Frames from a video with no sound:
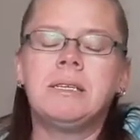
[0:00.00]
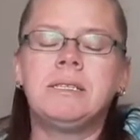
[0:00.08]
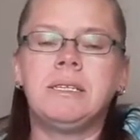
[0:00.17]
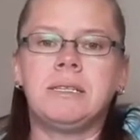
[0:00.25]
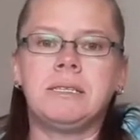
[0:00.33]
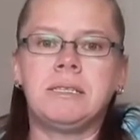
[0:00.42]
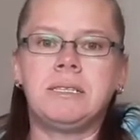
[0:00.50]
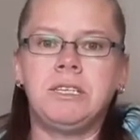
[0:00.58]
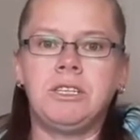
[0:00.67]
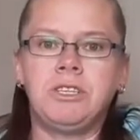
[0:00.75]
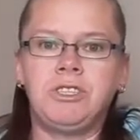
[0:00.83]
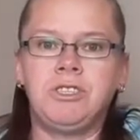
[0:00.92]
didn't
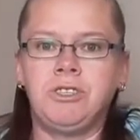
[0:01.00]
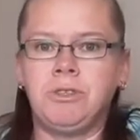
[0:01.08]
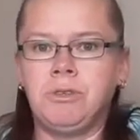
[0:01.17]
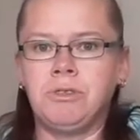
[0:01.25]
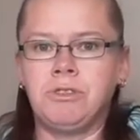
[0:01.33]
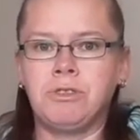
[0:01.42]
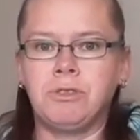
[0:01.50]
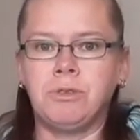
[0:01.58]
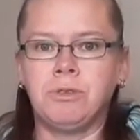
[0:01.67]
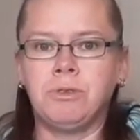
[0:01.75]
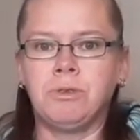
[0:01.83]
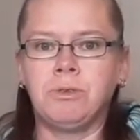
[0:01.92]
stitch due
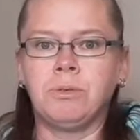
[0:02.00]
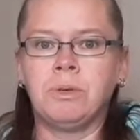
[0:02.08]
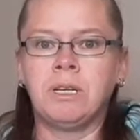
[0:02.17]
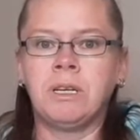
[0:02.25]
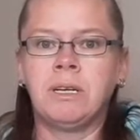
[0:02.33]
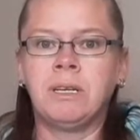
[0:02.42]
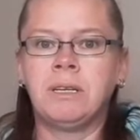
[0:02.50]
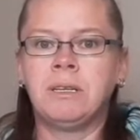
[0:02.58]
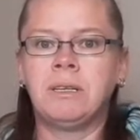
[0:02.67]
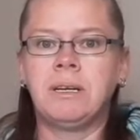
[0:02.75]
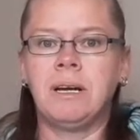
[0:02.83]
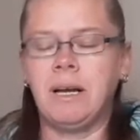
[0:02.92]
to
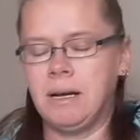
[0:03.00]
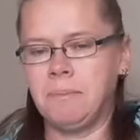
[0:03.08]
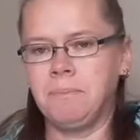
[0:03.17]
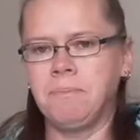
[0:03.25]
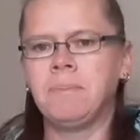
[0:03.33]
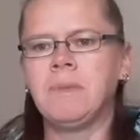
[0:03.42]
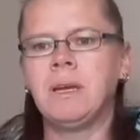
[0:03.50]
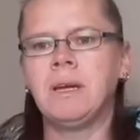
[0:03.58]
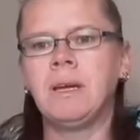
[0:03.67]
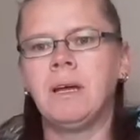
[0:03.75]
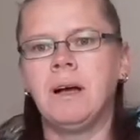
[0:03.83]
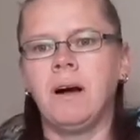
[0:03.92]

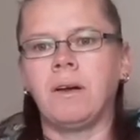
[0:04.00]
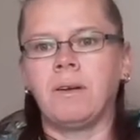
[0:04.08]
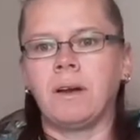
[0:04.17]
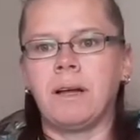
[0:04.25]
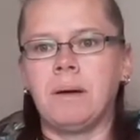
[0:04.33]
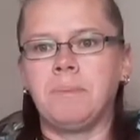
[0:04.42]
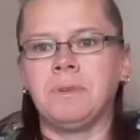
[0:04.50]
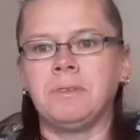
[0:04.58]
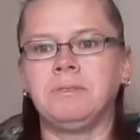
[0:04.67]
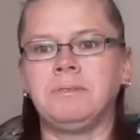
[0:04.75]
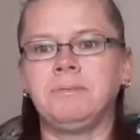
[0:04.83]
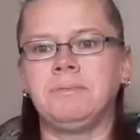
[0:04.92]
I got a couple
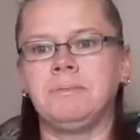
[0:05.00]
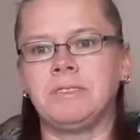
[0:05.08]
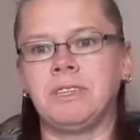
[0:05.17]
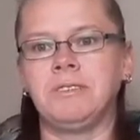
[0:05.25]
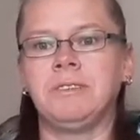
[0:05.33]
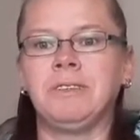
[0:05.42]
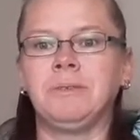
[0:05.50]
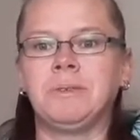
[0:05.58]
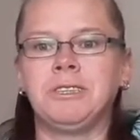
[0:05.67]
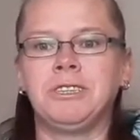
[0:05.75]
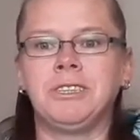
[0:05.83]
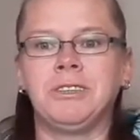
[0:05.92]
of, don't really want
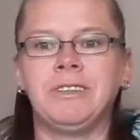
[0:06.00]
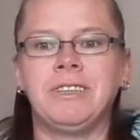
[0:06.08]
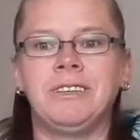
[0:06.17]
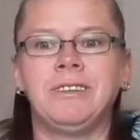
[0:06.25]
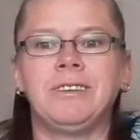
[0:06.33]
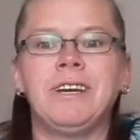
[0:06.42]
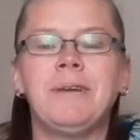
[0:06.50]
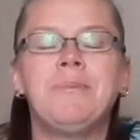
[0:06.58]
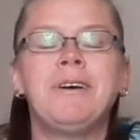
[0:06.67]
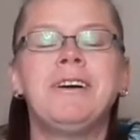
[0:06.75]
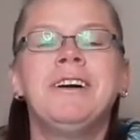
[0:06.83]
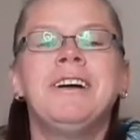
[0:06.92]
to show that on
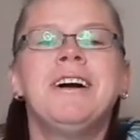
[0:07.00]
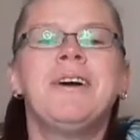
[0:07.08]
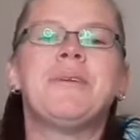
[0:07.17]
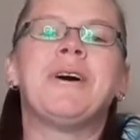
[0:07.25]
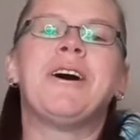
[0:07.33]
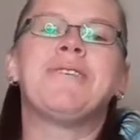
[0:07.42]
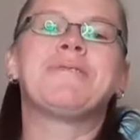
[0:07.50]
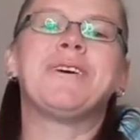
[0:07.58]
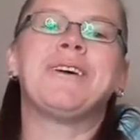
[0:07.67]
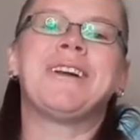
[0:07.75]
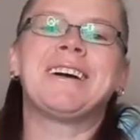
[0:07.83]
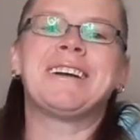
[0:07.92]
camera, but
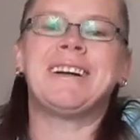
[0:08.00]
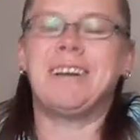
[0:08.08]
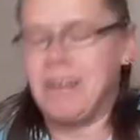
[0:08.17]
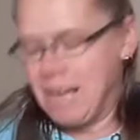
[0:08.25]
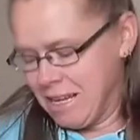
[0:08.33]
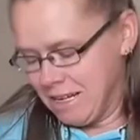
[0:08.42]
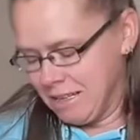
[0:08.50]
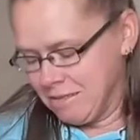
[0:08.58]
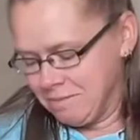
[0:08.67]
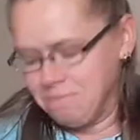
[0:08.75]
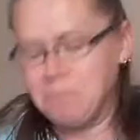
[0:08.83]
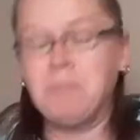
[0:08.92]
I had
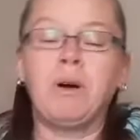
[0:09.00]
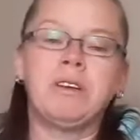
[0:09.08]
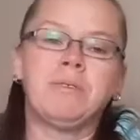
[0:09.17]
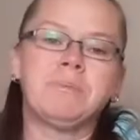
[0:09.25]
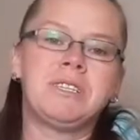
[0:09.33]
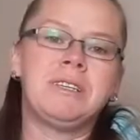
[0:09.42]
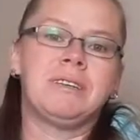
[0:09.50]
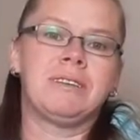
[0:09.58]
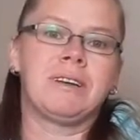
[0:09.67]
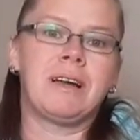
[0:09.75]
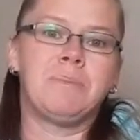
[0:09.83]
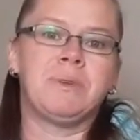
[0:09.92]
a biopsy on
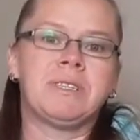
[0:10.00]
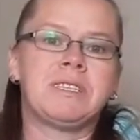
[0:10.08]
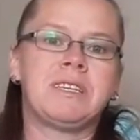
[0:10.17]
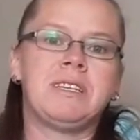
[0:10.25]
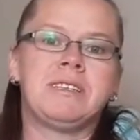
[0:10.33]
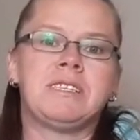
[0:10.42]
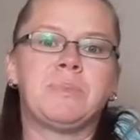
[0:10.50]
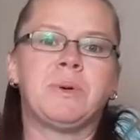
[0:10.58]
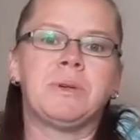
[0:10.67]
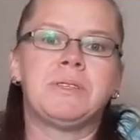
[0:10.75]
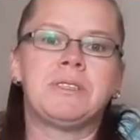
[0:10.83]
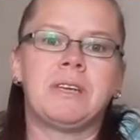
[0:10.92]
a couple of skin
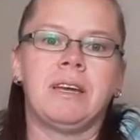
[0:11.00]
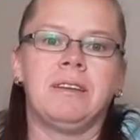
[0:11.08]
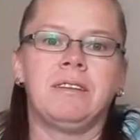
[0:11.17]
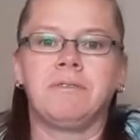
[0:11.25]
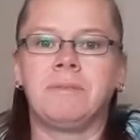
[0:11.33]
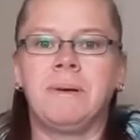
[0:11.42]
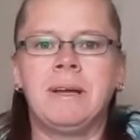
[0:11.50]
spots and I've